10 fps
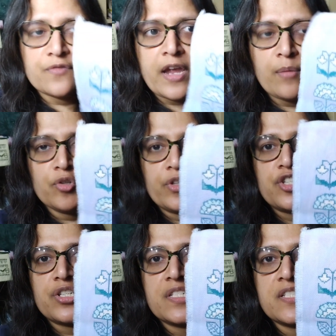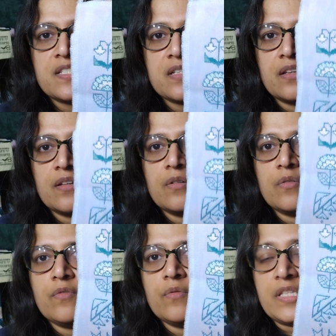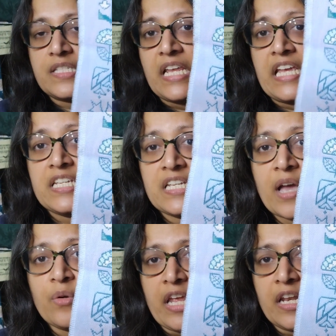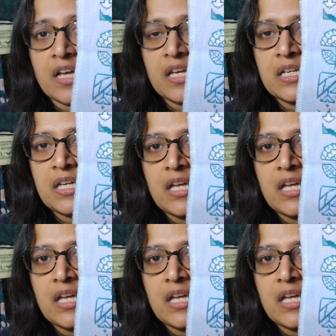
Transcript: Fiberlicious, it's an 18 count Aida.